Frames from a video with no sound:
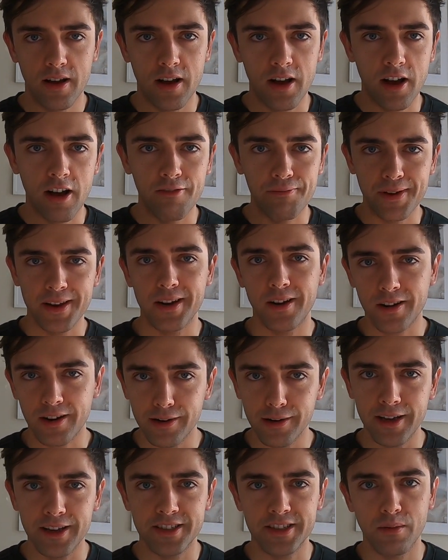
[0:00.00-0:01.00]
I've been
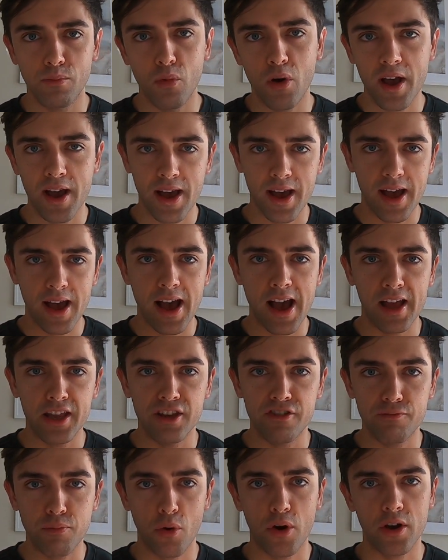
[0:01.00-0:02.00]
unclear somewhere and
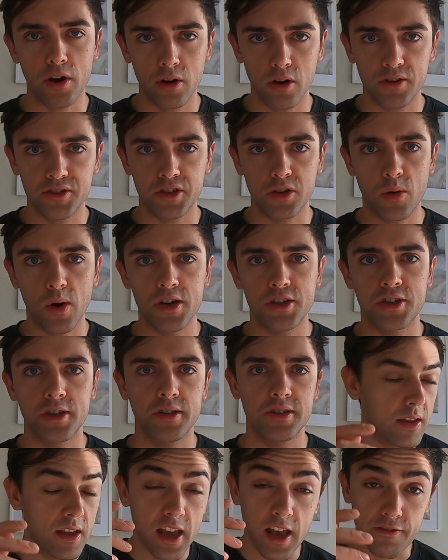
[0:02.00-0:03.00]
you've probably got lots of
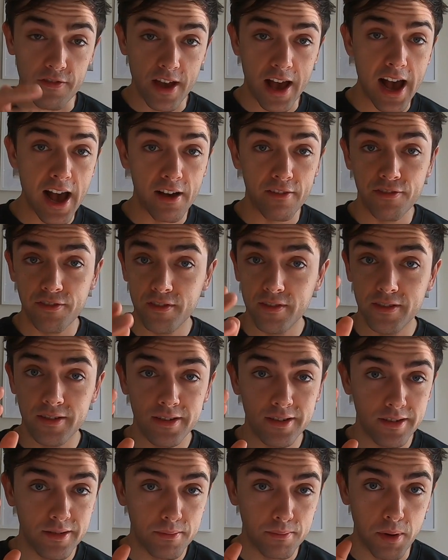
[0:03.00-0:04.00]
questions. If you have,
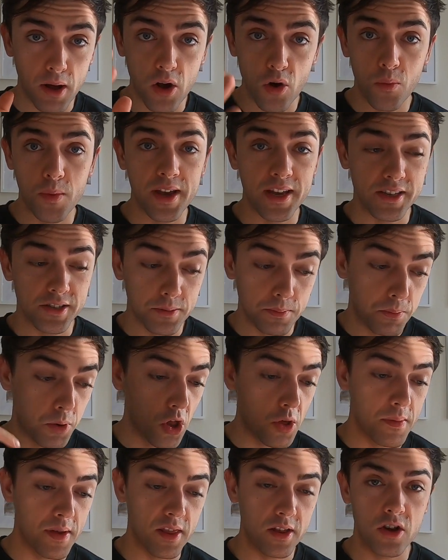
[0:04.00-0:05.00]
by all means, put
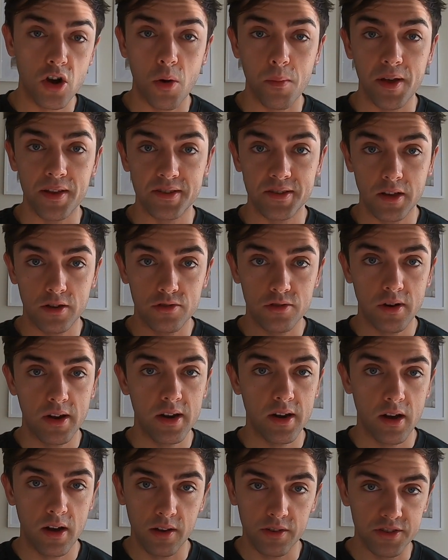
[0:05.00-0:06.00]
them in the comments and I'll try
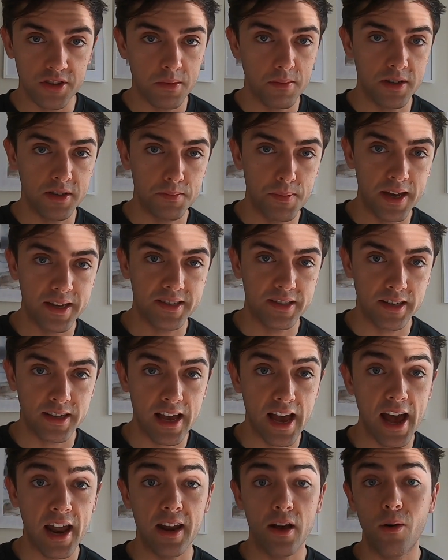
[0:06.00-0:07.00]
and answer them as best I
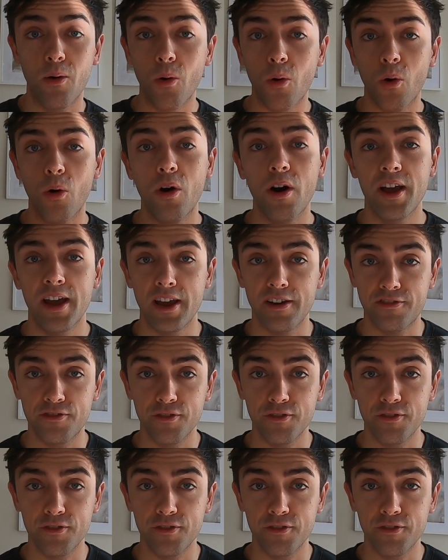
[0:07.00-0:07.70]
can. Or if